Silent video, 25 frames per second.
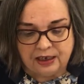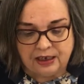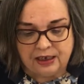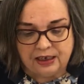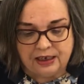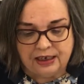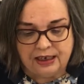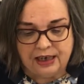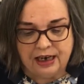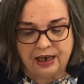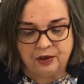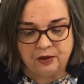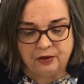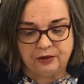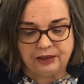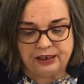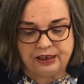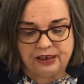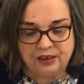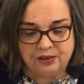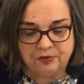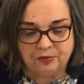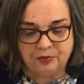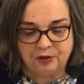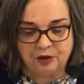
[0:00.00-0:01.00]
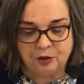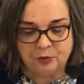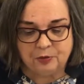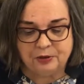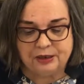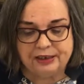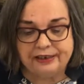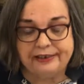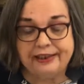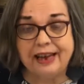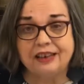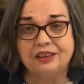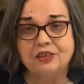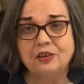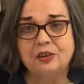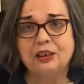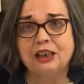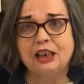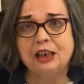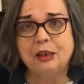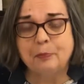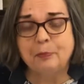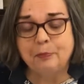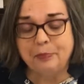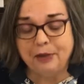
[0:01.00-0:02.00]
Now, Israel was actually
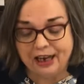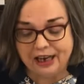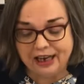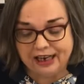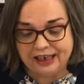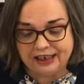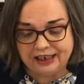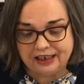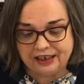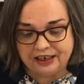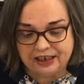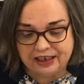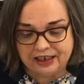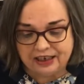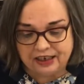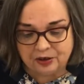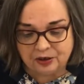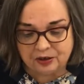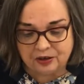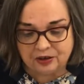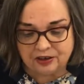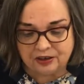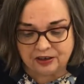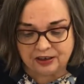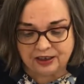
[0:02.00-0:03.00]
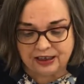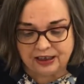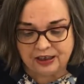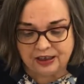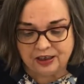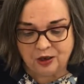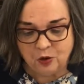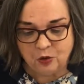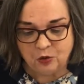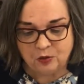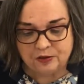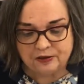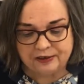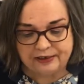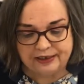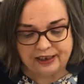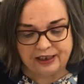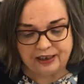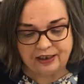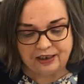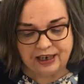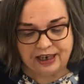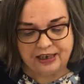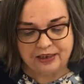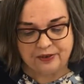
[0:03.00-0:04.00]
a pioneer in the wholesale
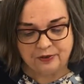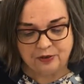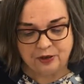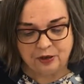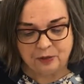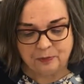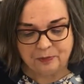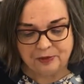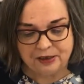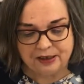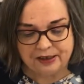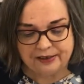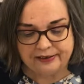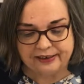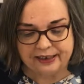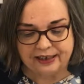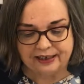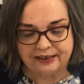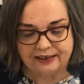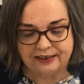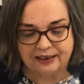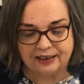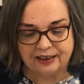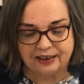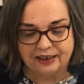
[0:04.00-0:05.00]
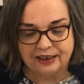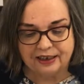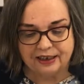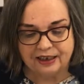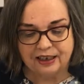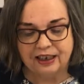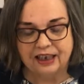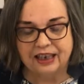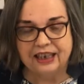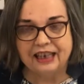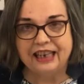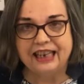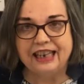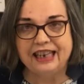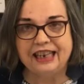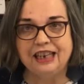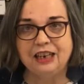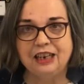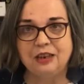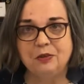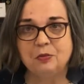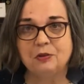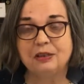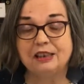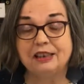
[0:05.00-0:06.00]
ice cream business.
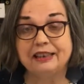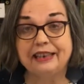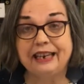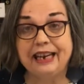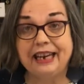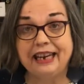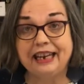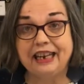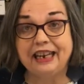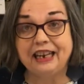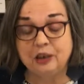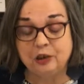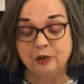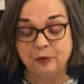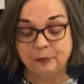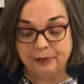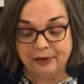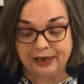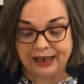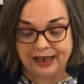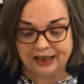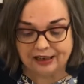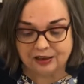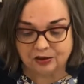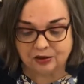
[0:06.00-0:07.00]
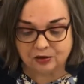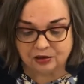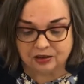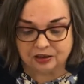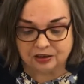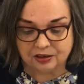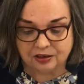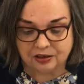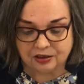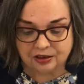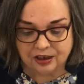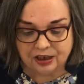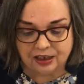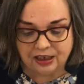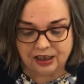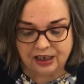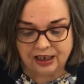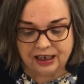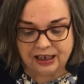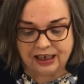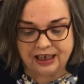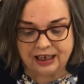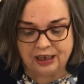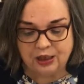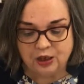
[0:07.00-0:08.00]
It was hand paddled,
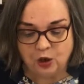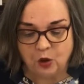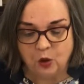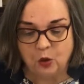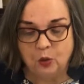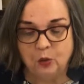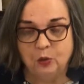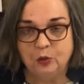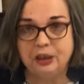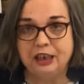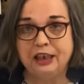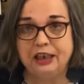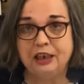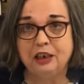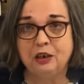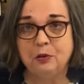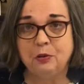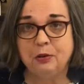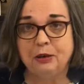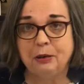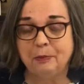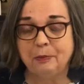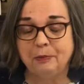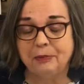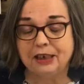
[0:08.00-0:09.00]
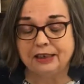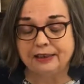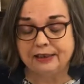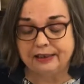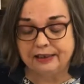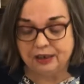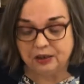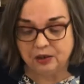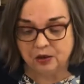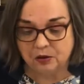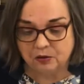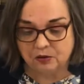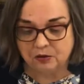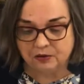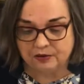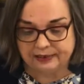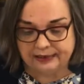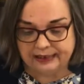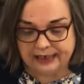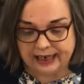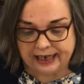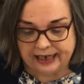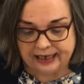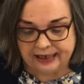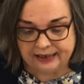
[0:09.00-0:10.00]
and the only equipment in those
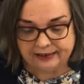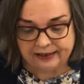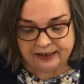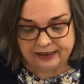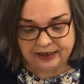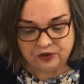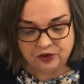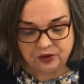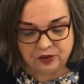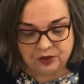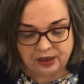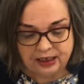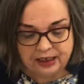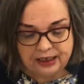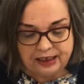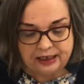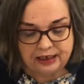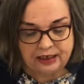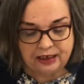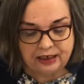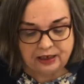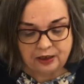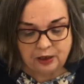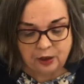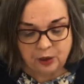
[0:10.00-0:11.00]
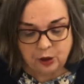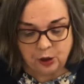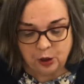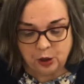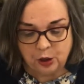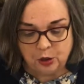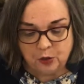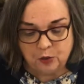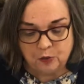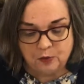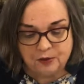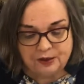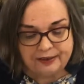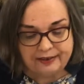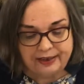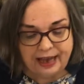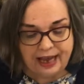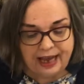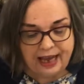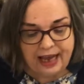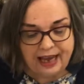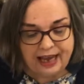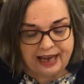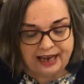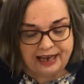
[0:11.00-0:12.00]
days that you needed was a
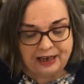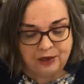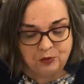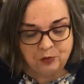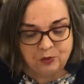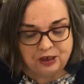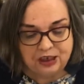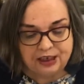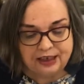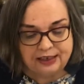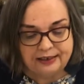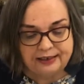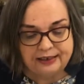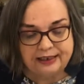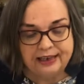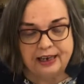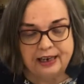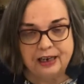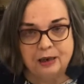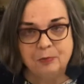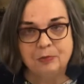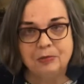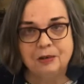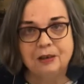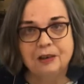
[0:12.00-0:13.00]
high wooden tub,